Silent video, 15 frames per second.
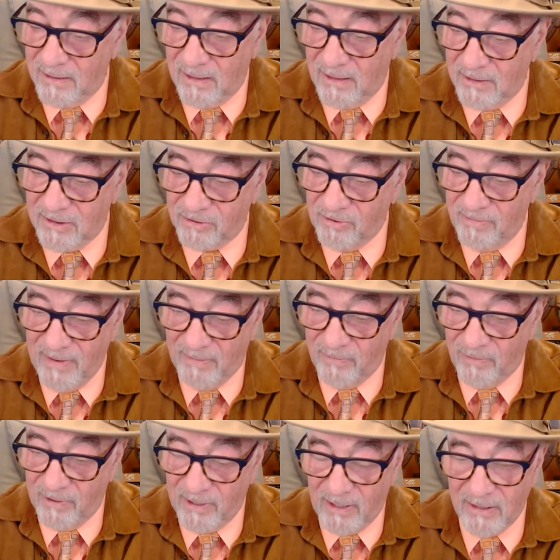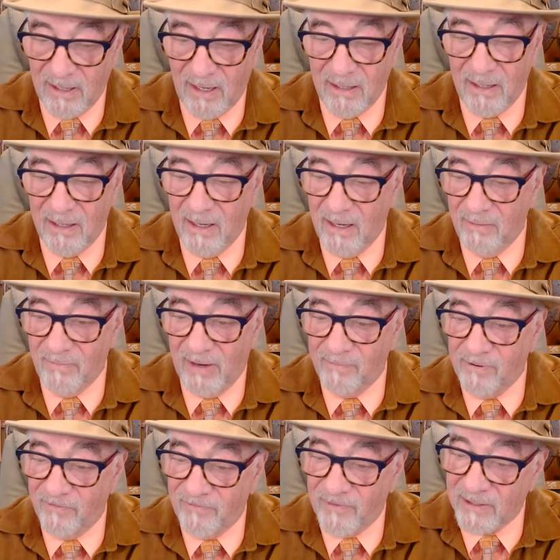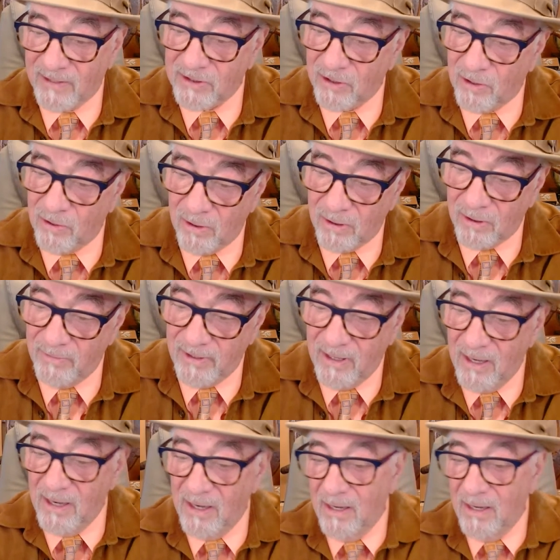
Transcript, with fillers: I just remember it. I, I and my professor called me,